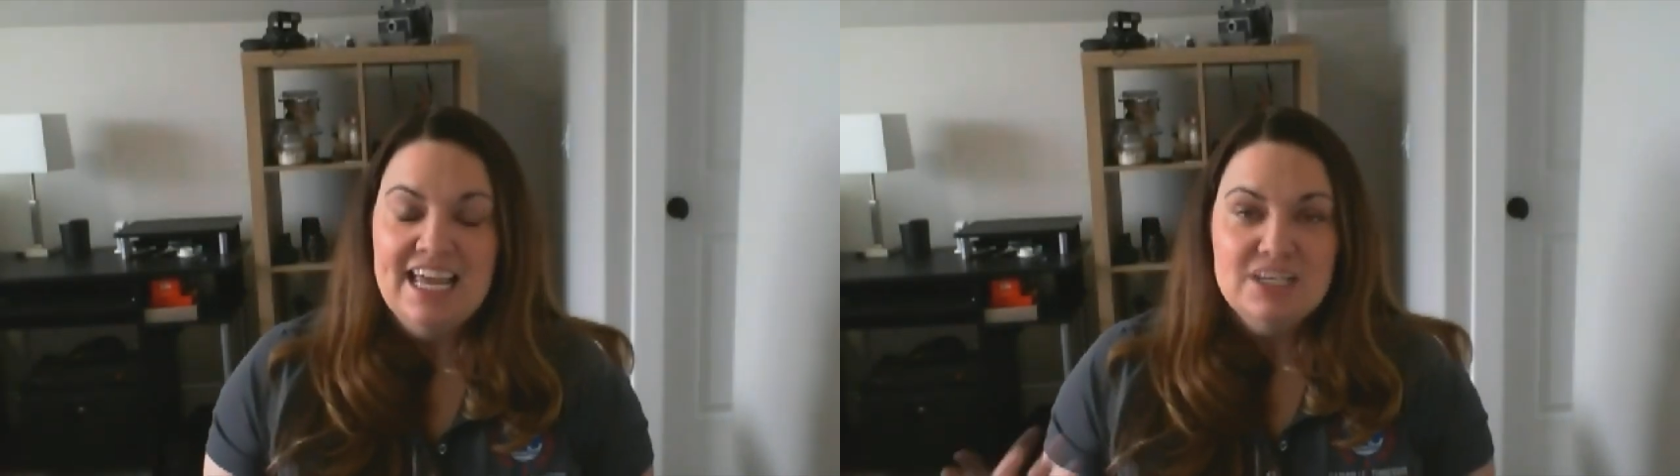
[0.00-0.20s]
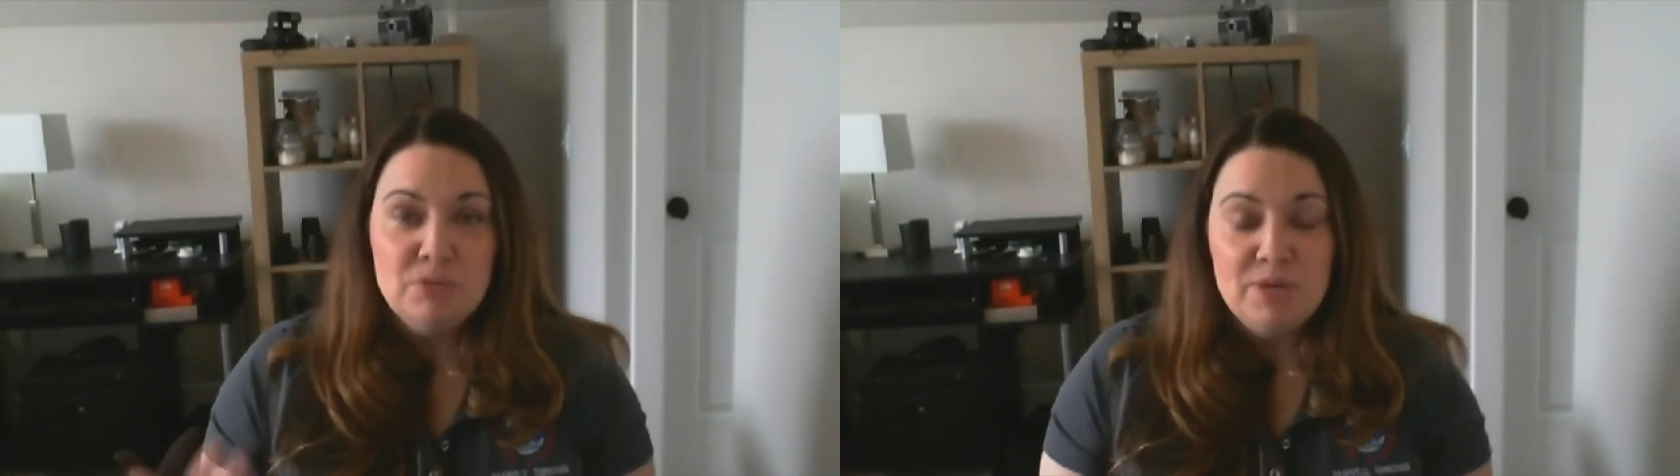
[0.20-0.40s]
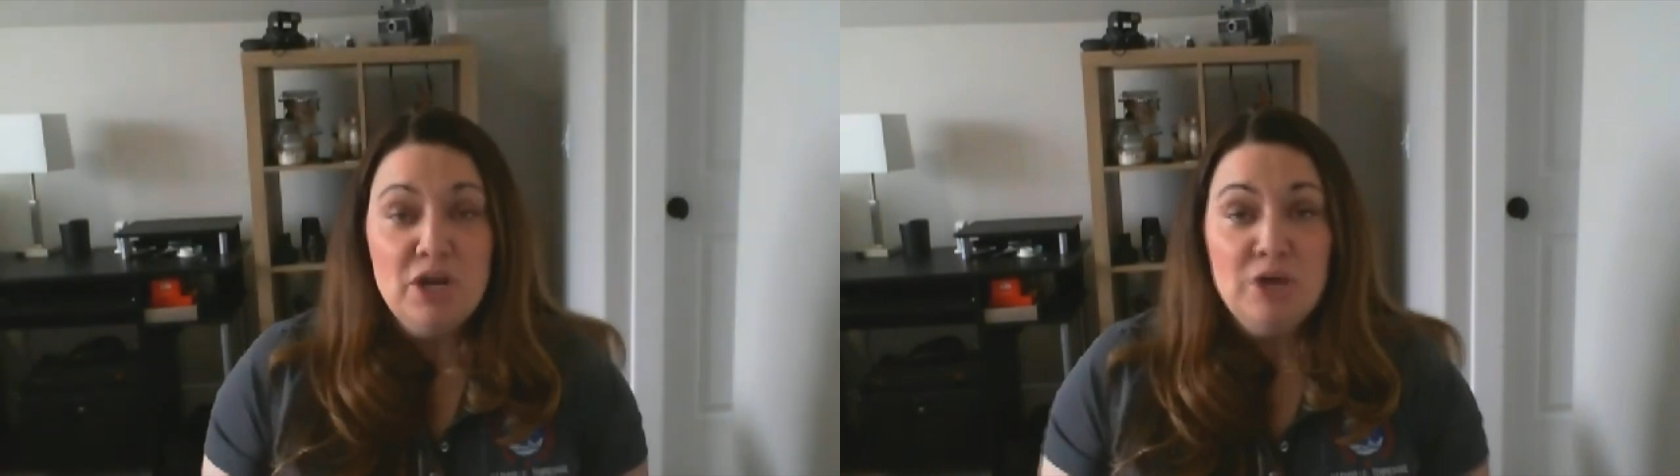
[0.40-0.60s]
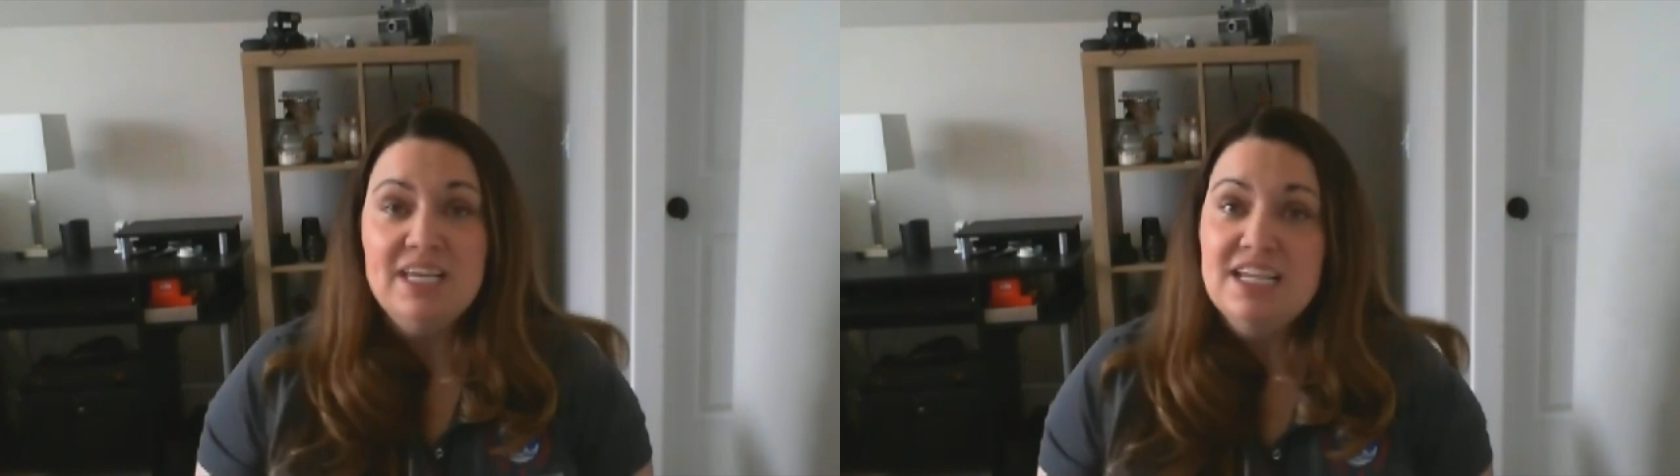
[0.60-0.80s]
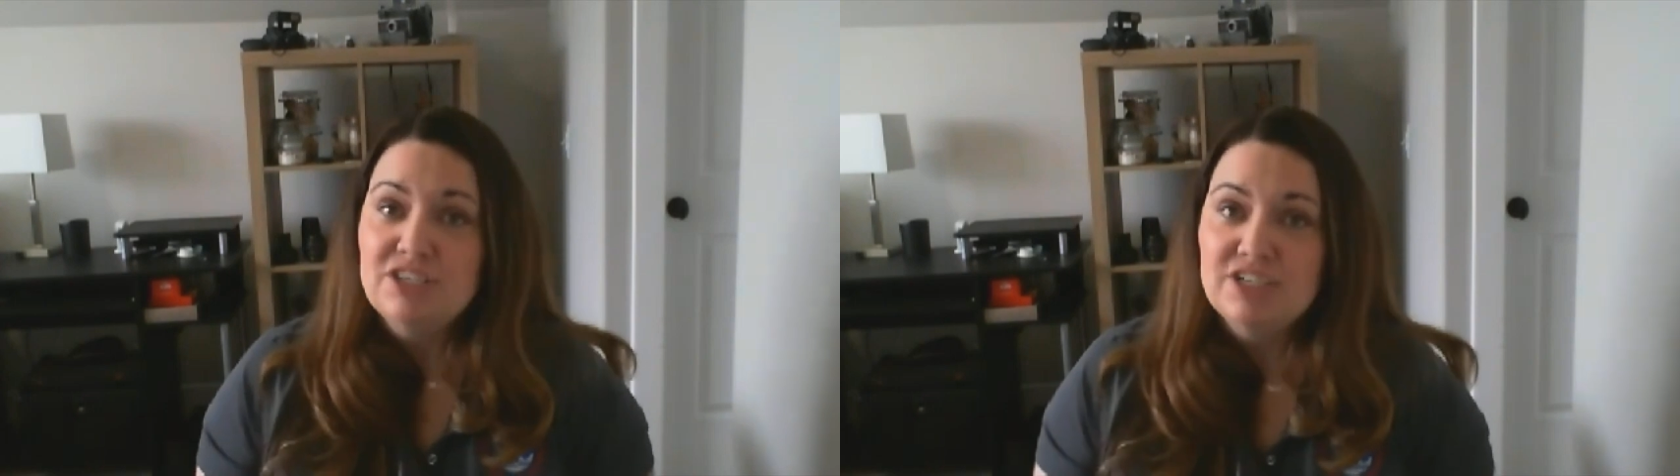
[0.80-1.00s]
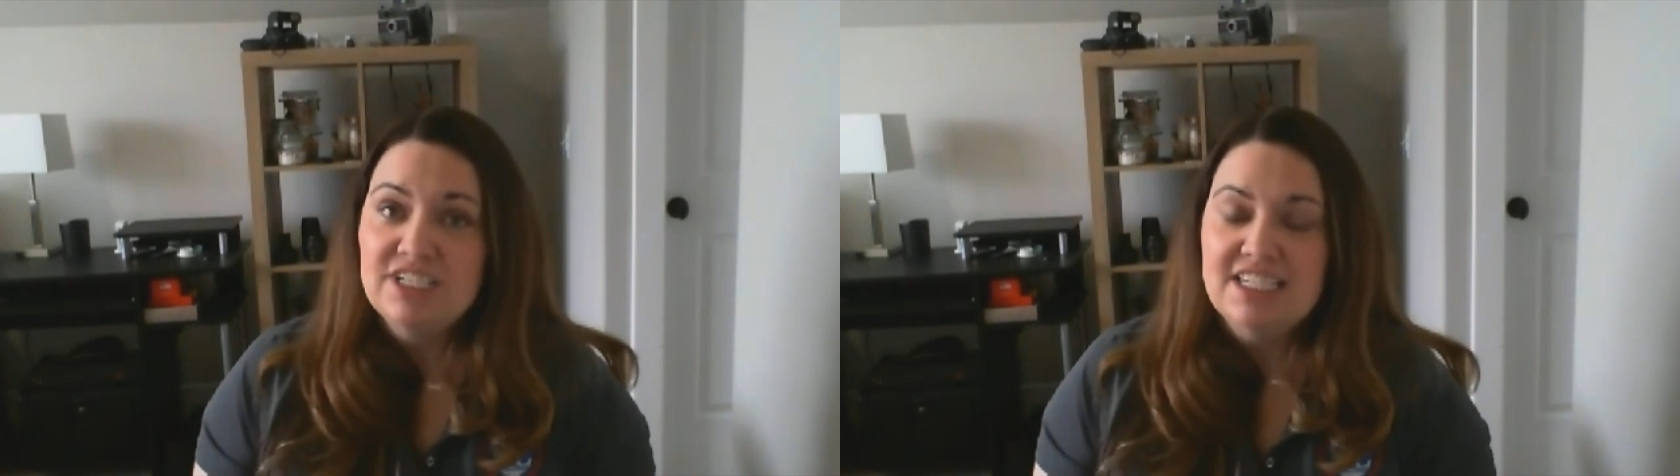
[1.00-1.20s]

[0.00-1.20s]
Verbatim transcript: So we know the interest is